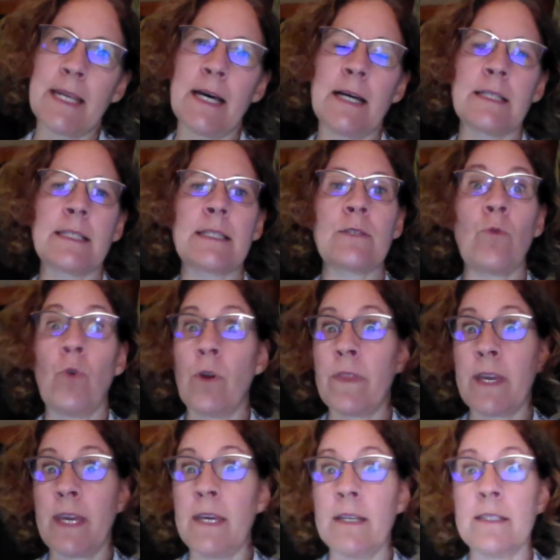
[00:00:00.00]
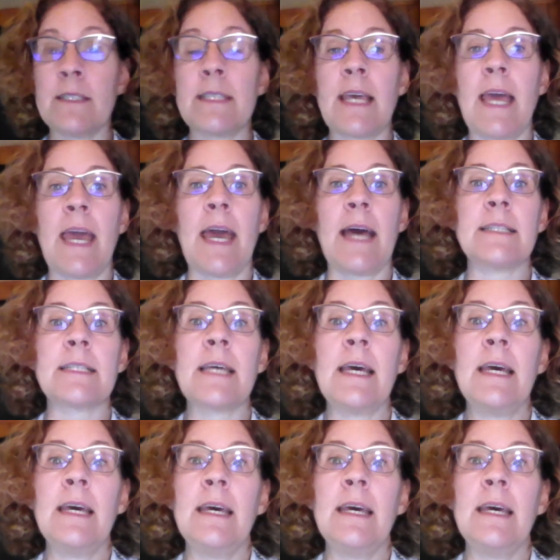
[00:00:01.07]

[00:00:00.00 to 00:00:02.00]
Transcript: at us or the kids, and